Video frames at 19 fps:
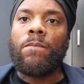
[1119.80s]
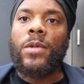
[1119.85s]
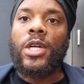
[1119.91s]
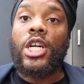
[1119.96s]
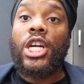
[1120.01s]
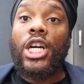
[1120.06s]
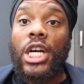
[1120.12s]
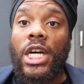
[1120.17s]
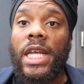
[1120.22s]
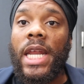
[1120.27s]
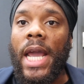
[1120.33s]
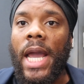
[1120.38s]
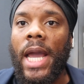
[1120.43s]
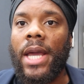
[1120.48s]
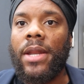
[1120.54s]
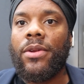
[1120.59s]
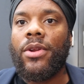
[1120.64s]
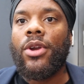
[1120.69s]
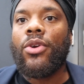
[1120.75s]
good
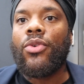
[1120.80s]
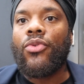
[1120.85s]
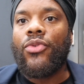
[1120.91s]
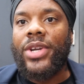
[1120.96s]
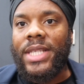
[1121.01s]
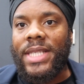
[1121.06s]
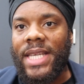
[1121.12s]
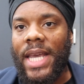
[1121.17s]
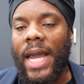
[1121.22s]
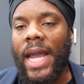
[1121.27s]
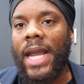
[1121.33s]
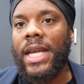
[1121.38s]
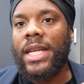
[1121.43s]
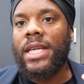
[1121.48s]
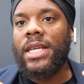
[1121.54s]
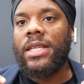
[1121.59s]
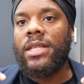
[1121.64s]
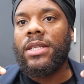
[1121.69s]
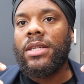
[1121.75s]
at
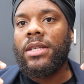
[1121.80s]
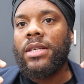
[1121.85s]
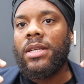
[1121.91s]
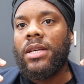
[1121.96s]
retaining